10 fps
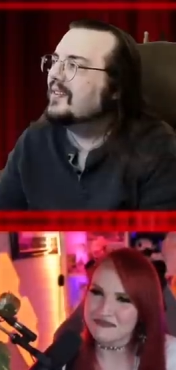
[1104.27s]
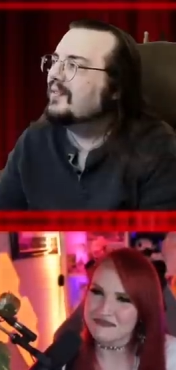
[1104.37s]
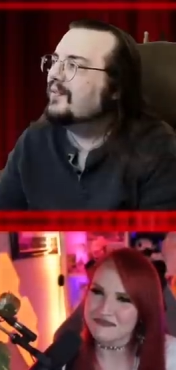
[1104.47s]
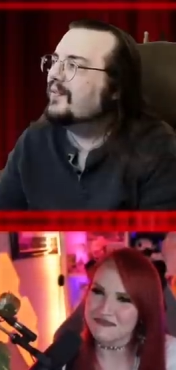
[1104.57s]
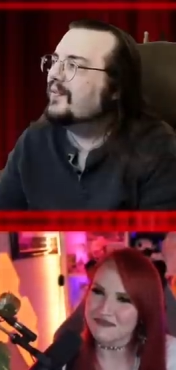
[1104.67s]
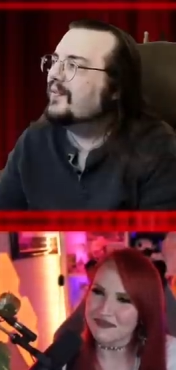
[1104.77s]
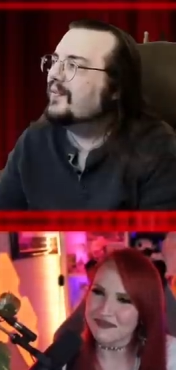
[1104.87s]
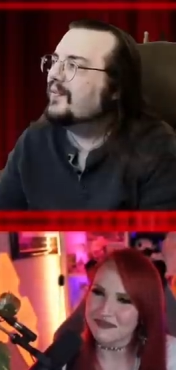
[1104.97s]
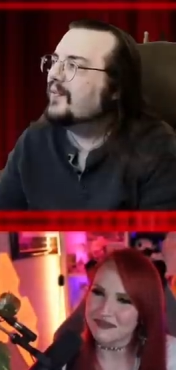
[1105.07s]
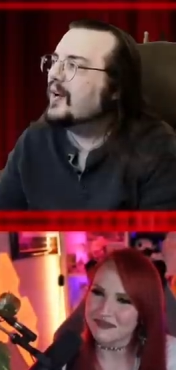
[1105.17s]
Speaker 1: Ugh.
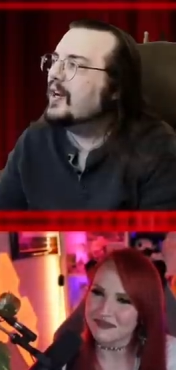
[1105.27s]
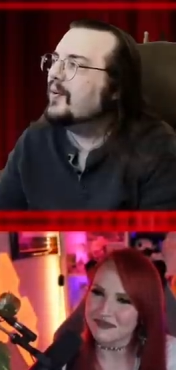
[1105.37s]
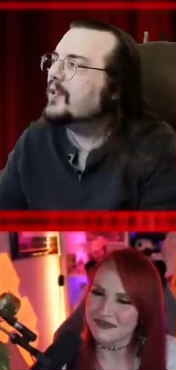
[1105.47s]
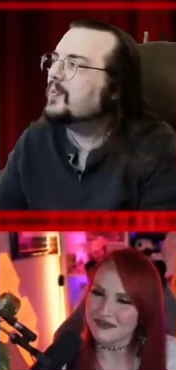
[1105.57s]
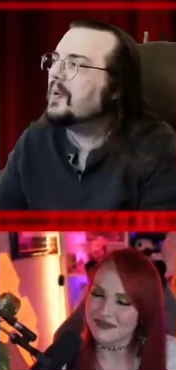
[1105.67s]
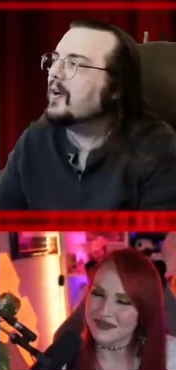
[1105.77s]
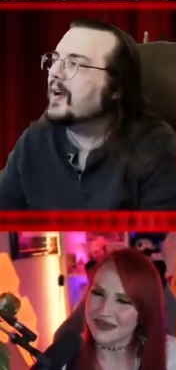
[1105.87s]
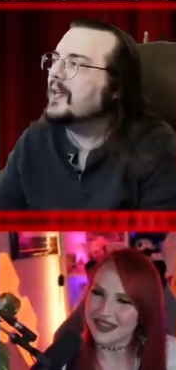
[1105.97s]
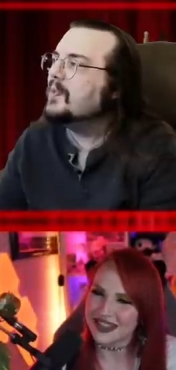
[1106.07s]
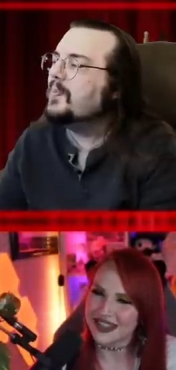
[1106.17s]
Free to
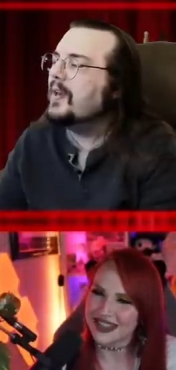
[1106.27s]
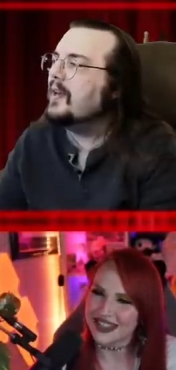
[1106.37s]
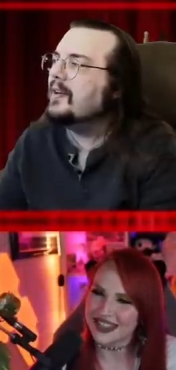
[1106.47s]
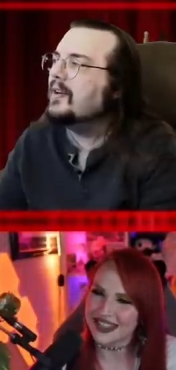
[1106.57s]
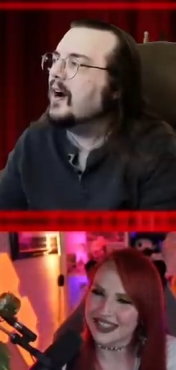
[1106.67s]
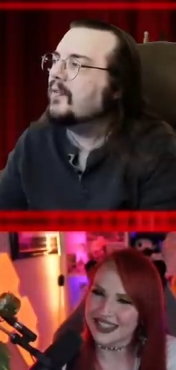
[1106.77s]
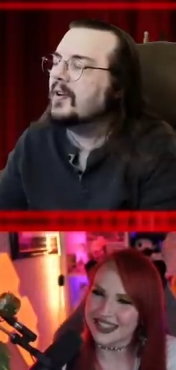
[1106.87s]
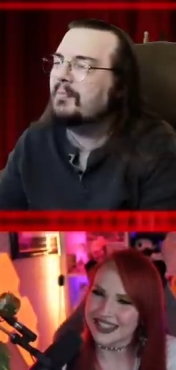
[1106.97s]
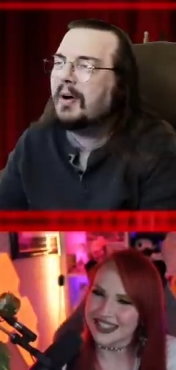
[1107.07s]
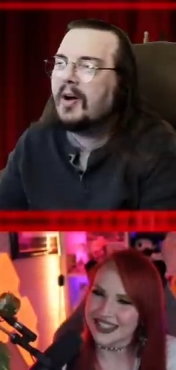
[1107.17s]
experience being
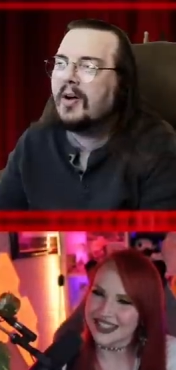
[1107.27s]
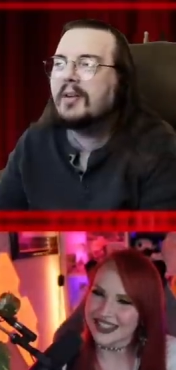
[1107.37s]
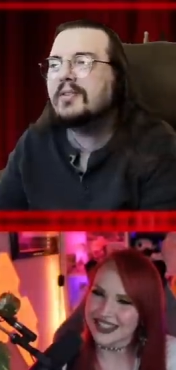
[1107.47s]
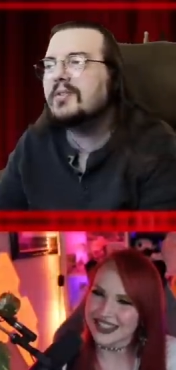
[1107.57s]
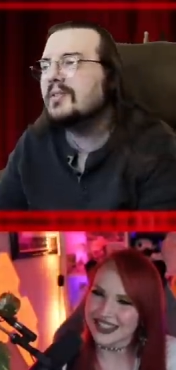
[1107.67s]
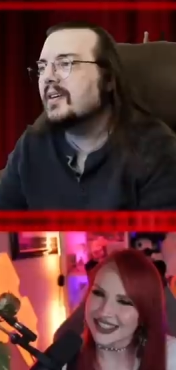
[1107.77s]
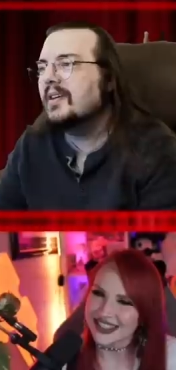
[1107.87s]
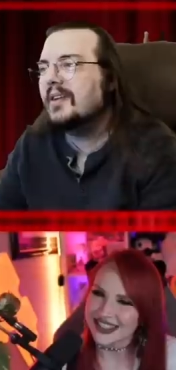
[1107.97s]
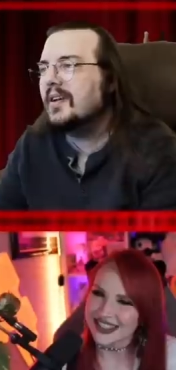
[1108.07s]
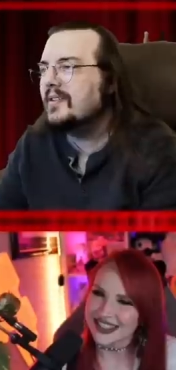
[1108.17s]
covered in balls.
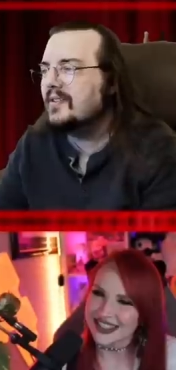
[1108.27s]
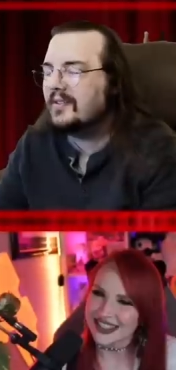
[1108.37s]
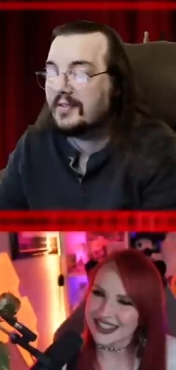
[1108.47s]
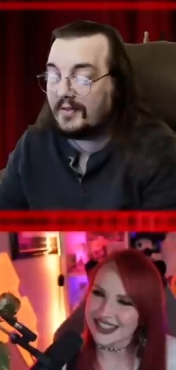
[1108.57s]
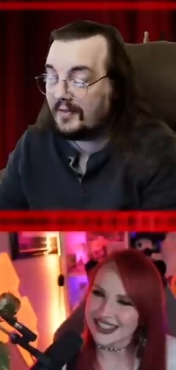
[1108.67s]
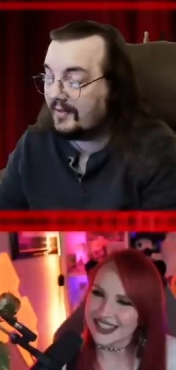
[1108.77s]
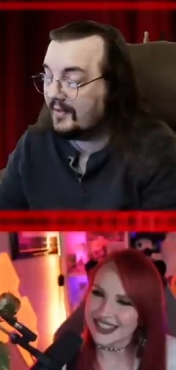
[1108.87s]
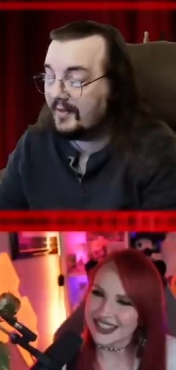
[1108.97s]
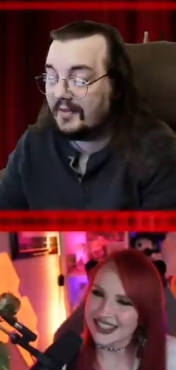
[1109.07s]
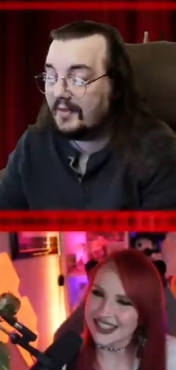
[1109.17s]
I just
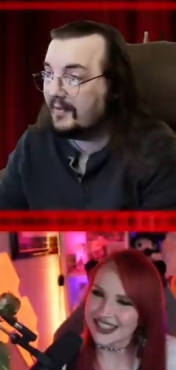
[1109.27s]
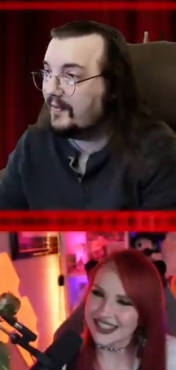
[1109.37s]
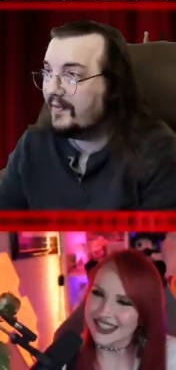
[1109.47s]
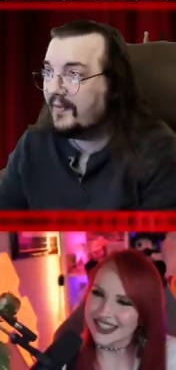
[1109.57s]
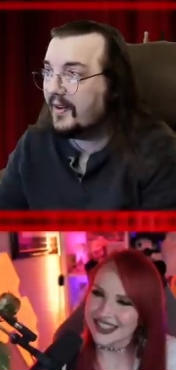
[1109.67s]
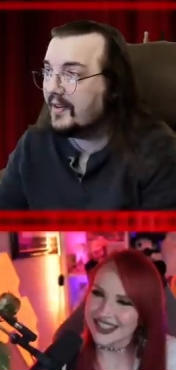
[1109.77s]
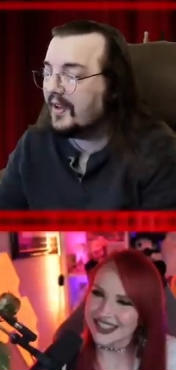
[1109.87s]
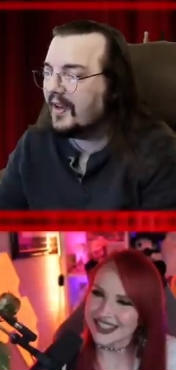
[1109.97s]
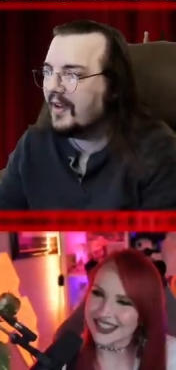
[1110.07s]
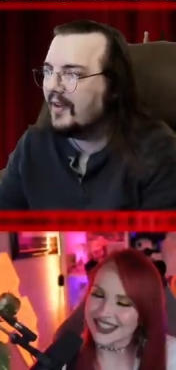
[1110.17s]

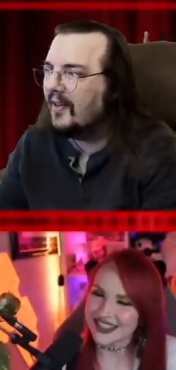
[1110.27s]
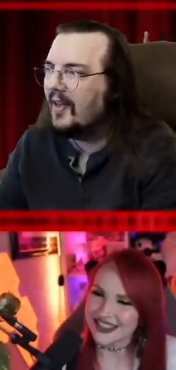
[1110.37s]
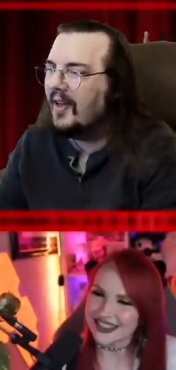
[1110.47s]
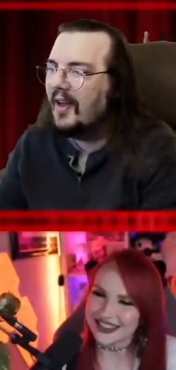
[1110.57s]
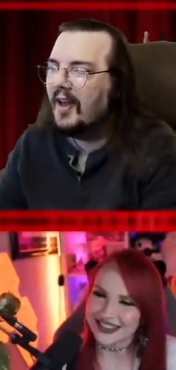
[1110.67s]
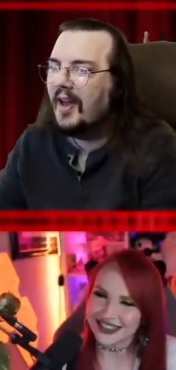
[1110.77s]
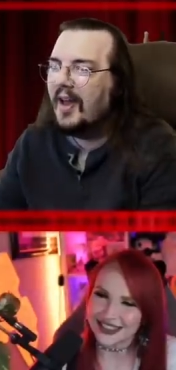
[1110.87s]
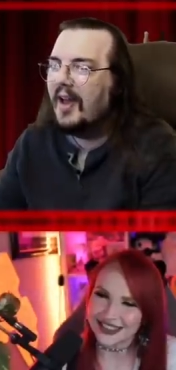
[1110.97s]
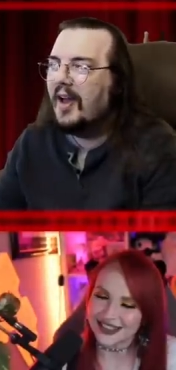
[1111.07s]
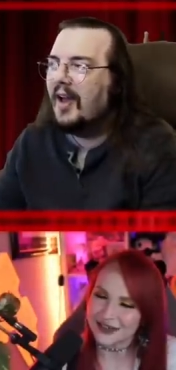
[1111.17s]
fucking know.
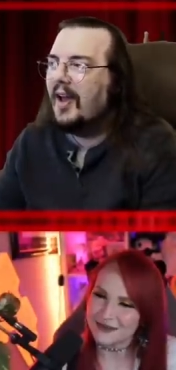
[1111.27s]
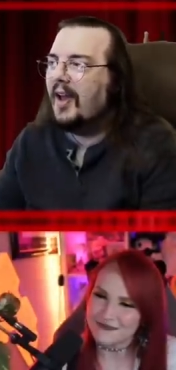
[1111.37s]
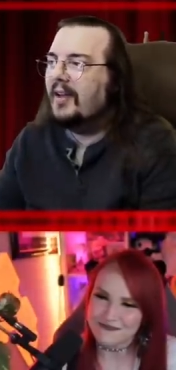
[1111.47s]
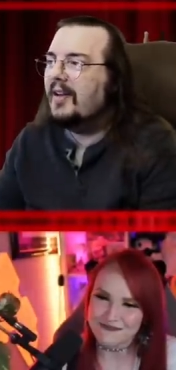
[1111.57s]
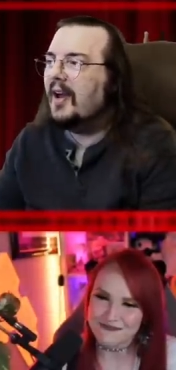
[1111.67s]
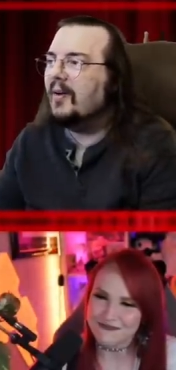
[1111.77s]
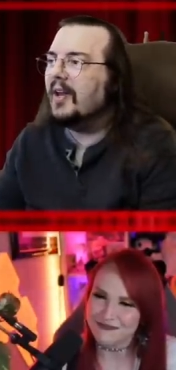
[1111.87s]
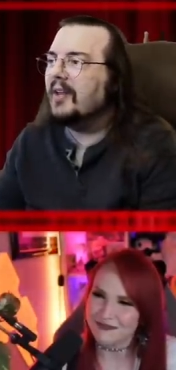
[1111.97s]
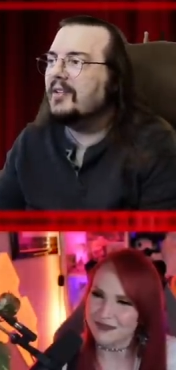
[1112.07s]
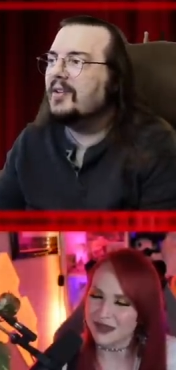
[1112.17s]
Now we're
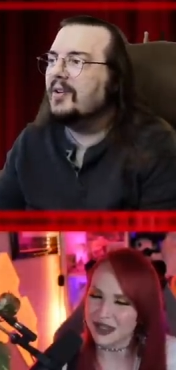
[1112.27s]
getting